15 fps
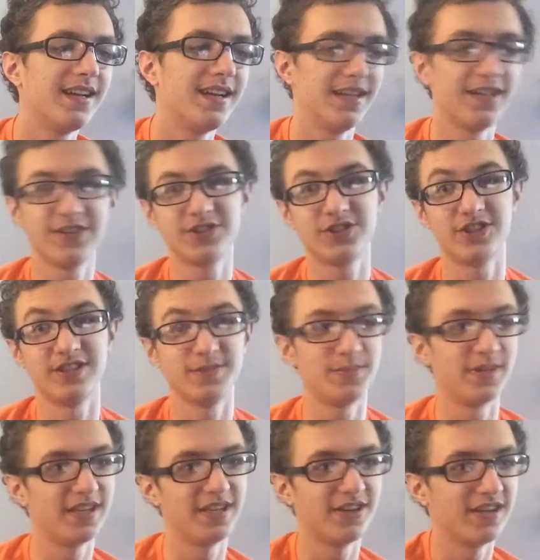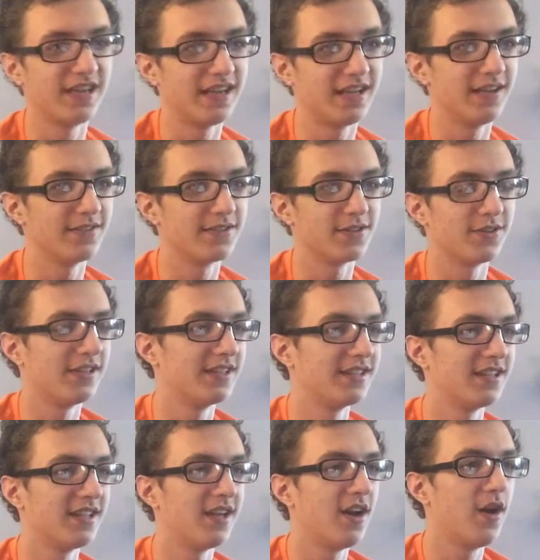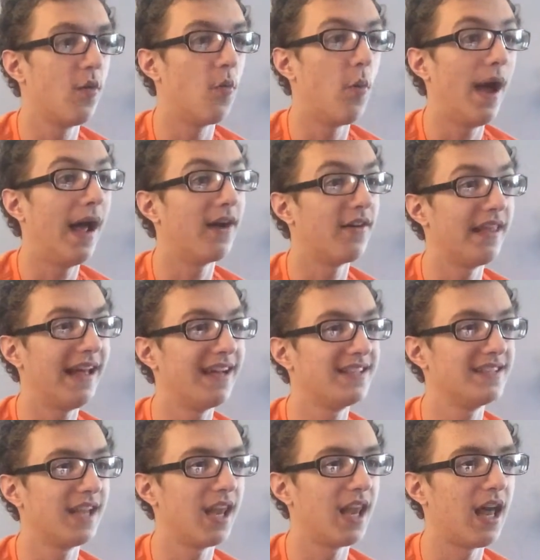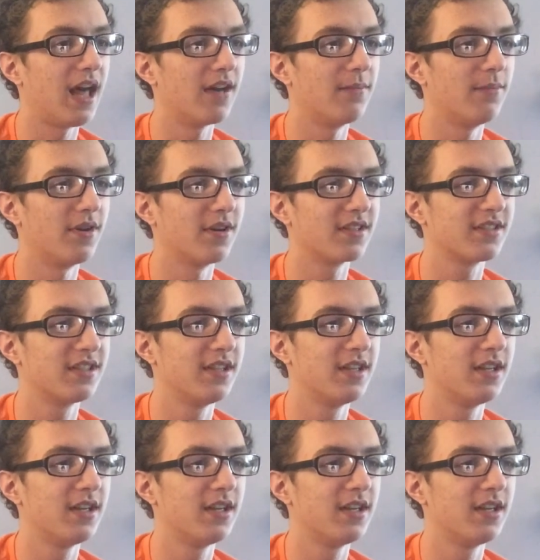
Literature is pretty good. I love stories. Wow, that is a lot of books.